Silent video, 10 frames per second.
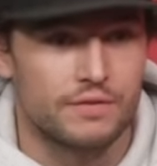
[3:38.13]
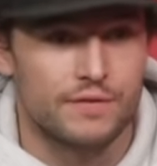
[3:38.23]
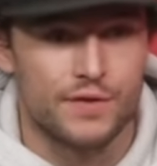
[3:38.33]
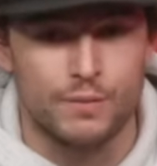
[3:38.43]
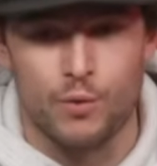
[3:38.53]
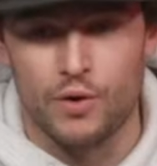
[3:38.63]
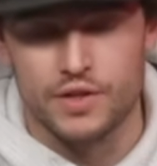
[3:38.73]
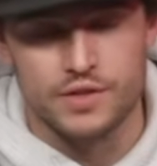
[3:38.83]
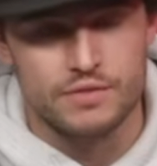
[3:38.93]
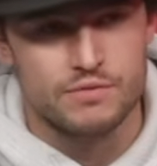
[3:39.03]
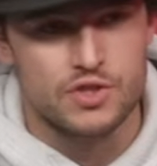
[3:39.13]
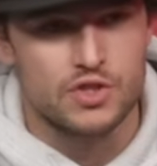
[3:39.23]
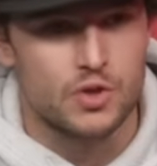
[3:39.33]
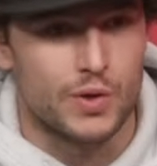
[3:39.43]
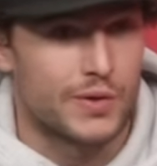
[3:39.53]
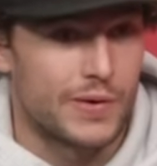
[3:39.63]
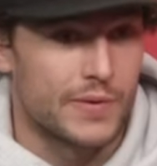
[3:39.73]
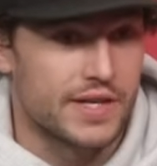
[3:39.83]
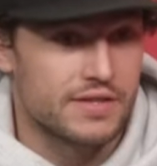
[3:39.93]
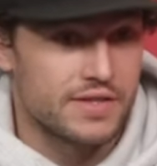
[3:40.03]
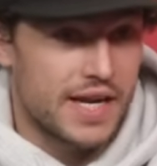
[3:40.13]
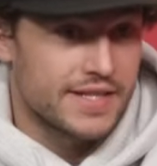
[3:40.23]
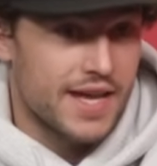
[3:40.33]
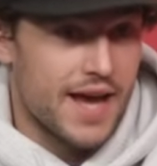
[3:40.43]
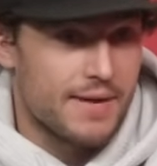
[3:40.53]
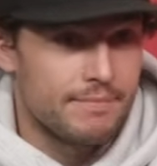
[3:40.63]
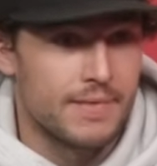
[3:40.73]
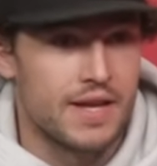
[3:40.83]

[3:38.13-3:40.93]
for more than two or three weeks at a time,